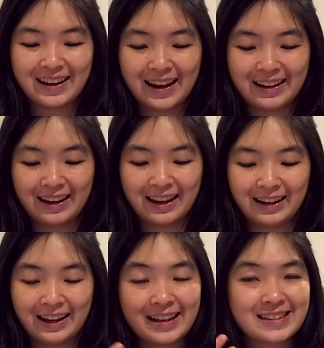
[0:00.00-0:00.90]
And
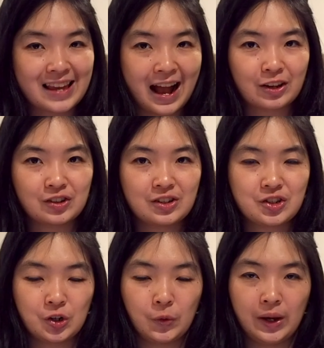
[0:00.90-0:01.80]
then it's actually
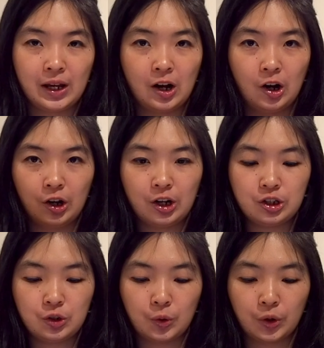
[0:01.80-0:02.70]
showing on
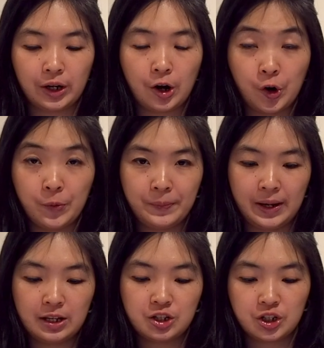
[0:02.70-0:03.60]
your
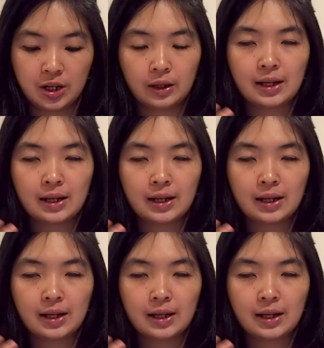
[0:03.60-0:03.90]
homepage.